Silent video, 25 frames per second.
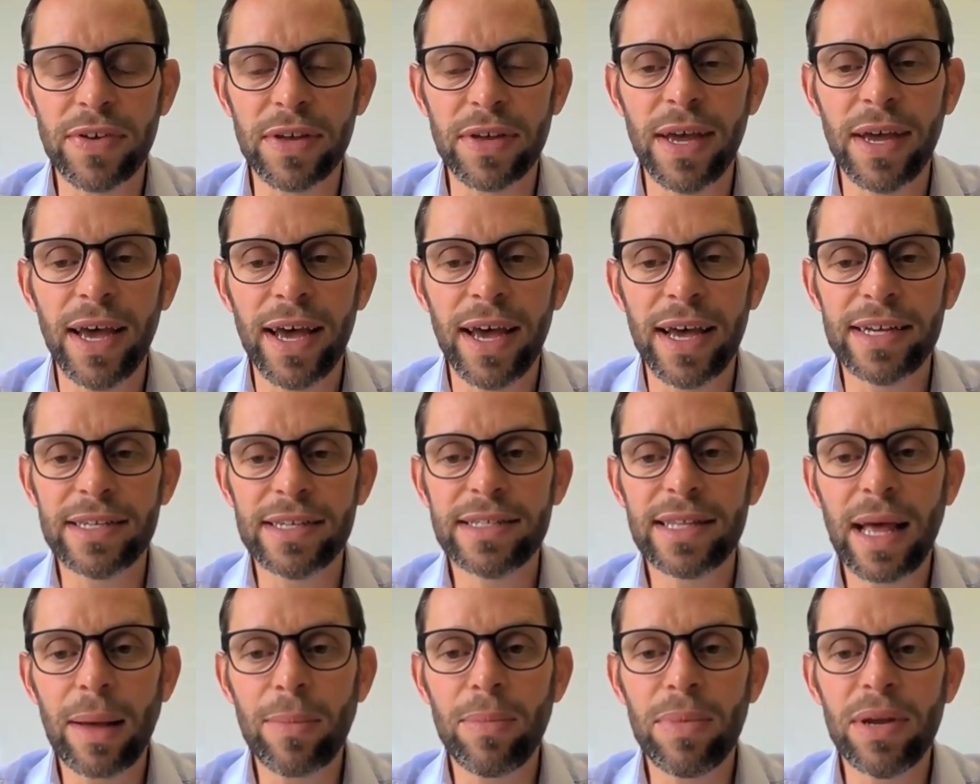you've
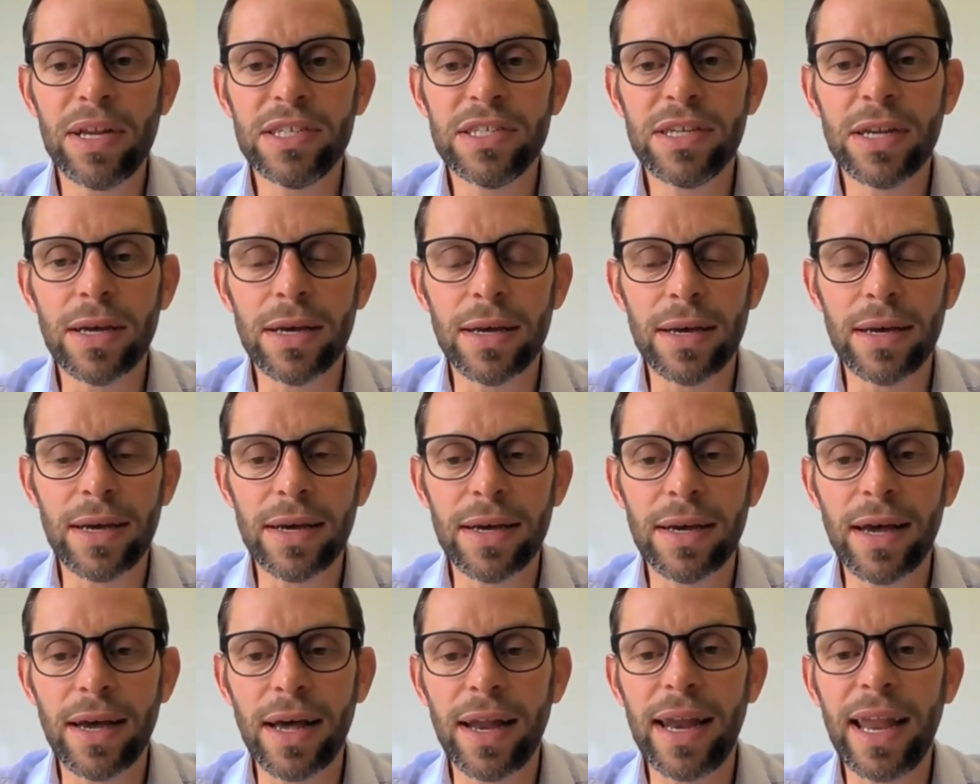established
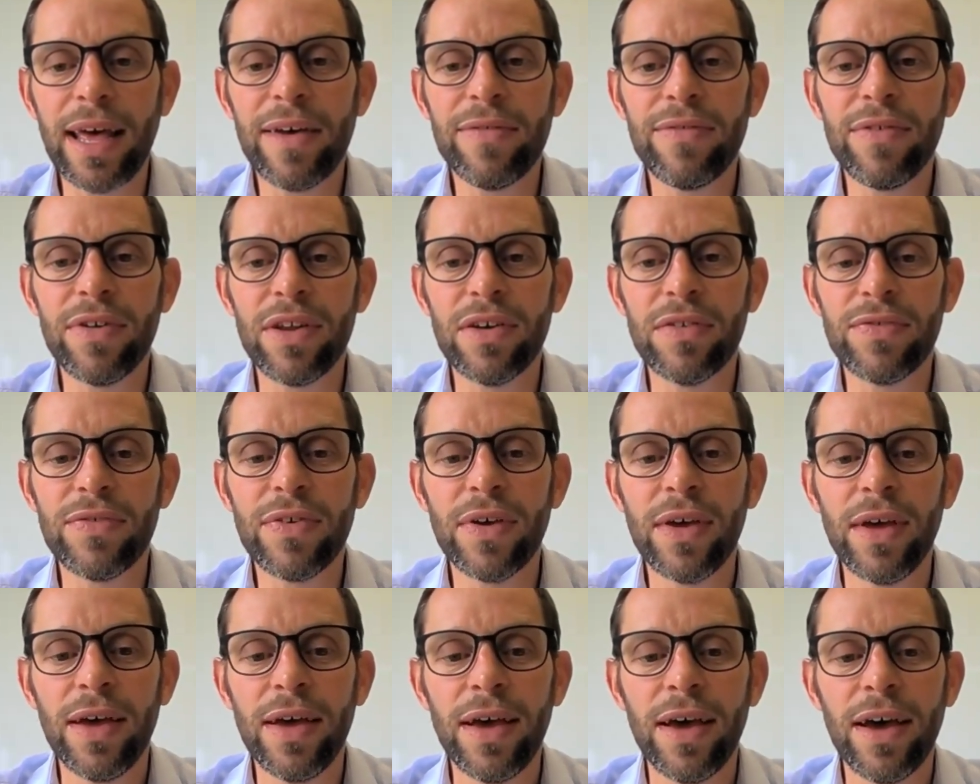a level of
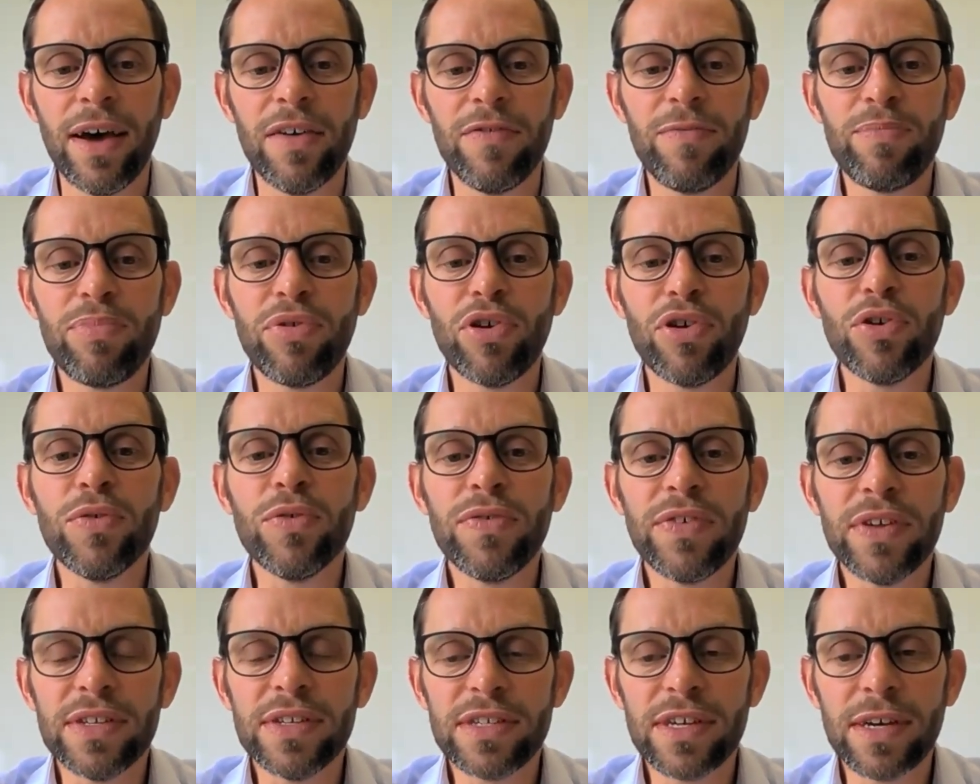
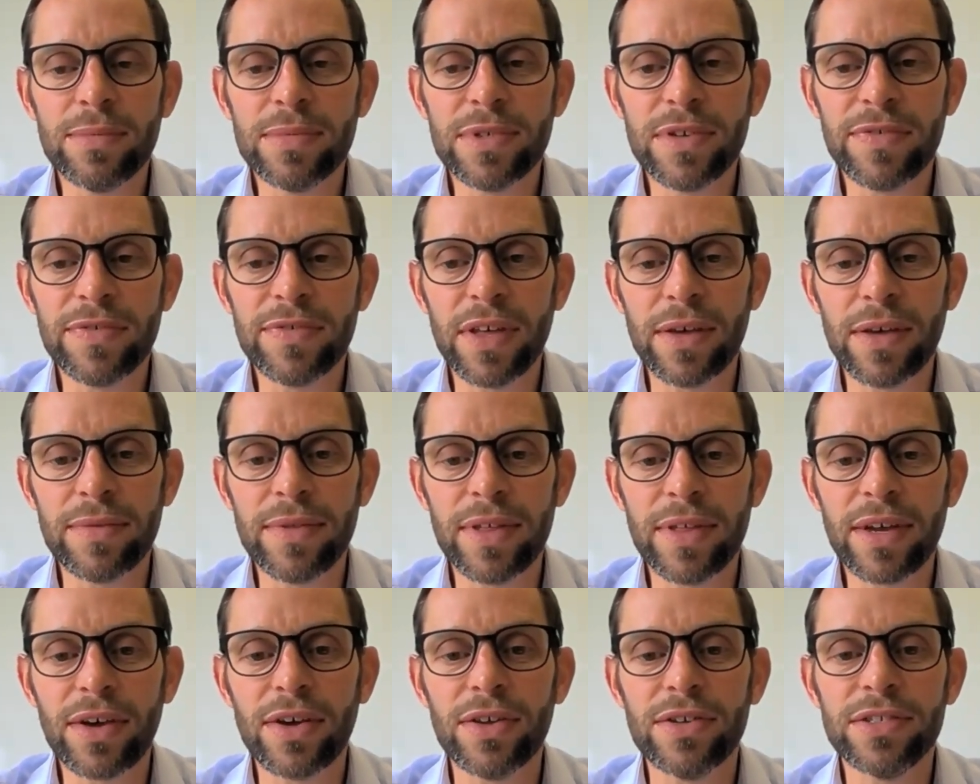proof in terms of
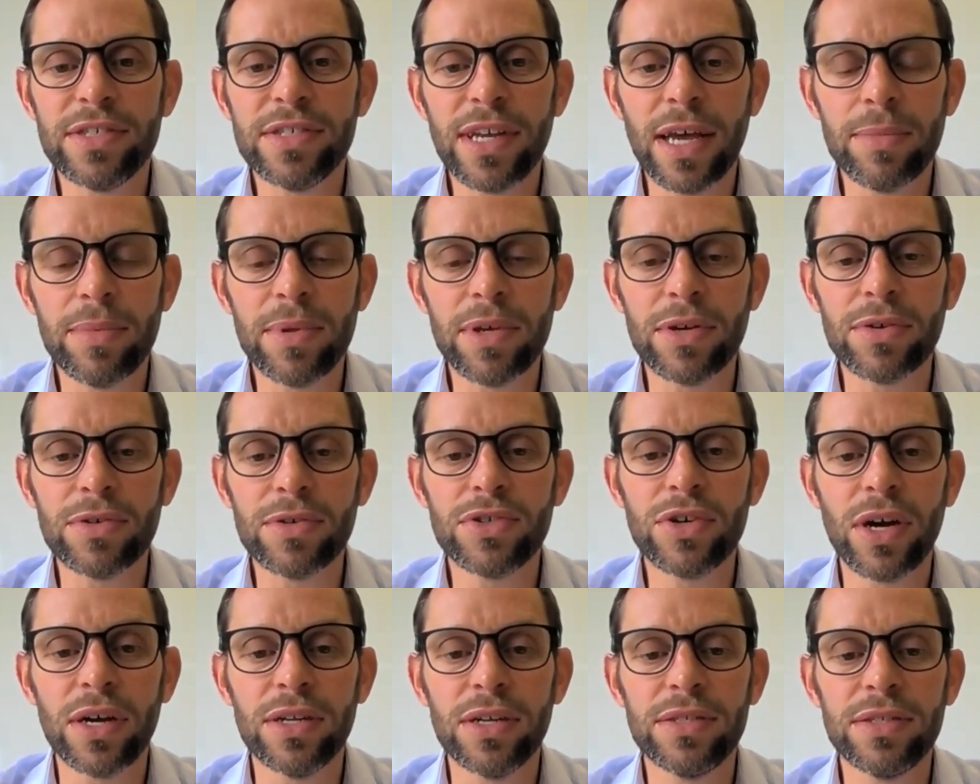the concept that you're
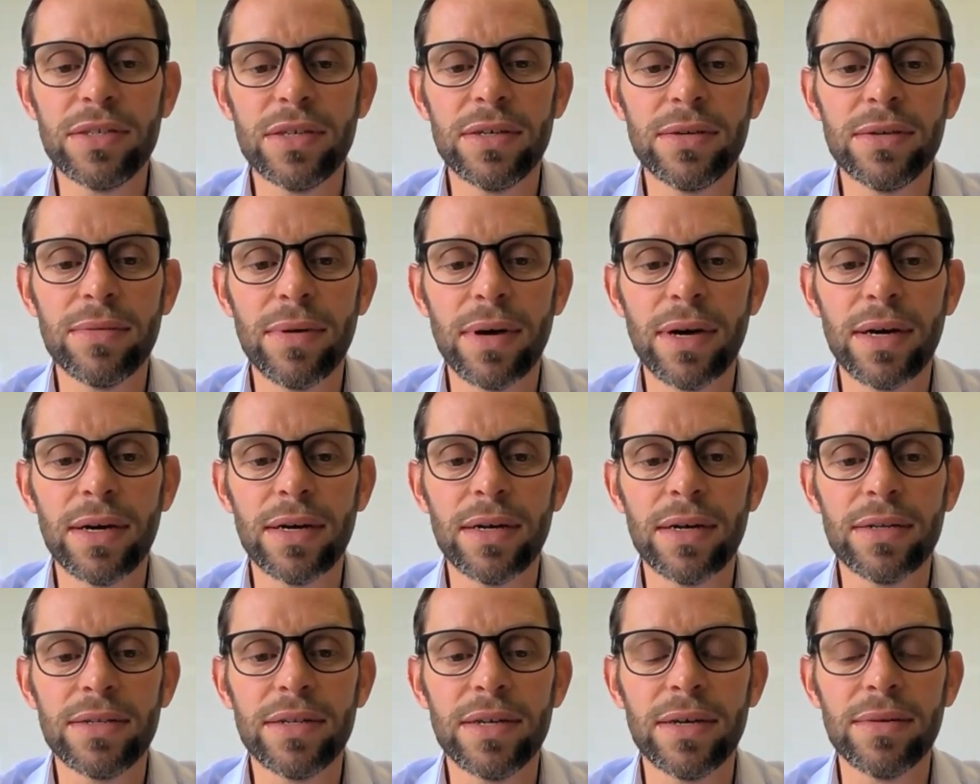trying
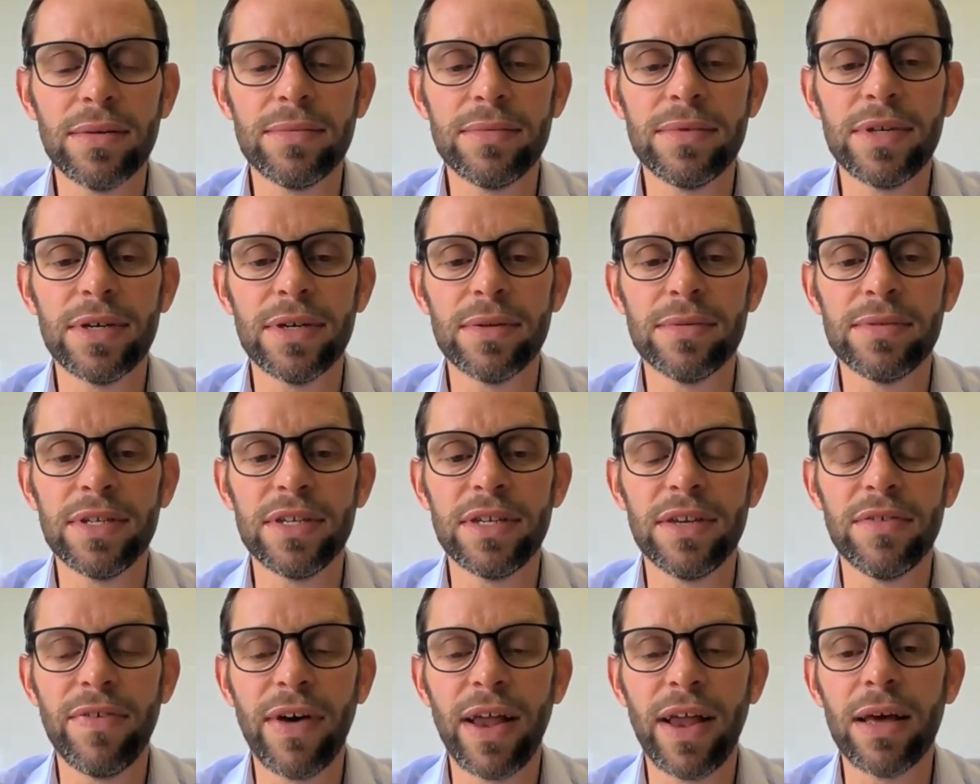to
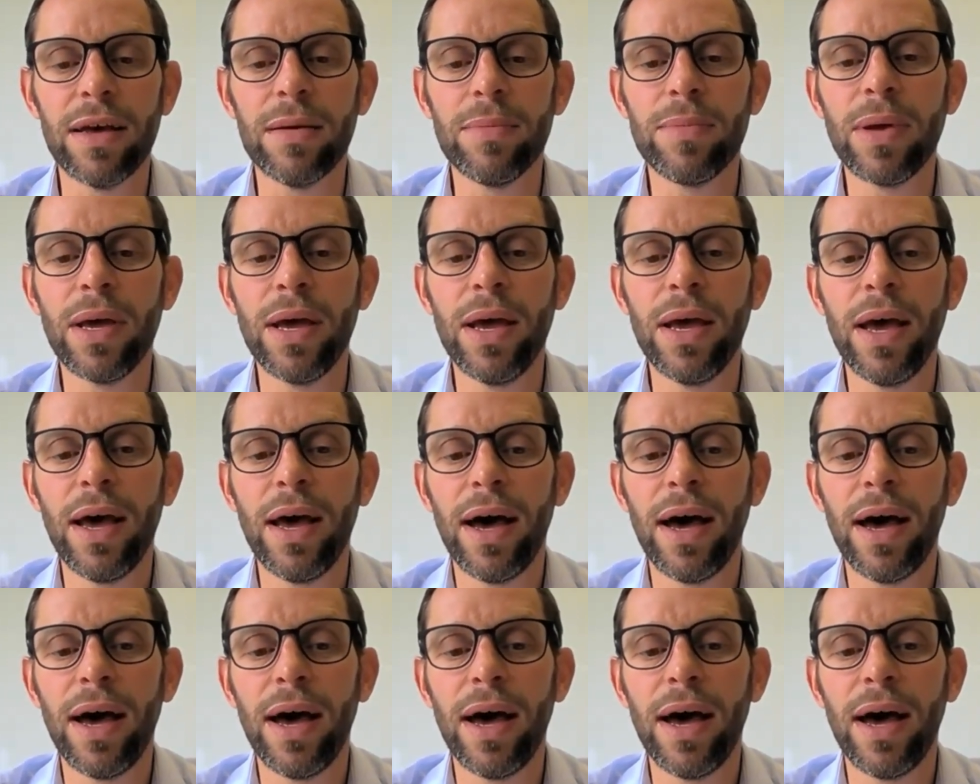develop,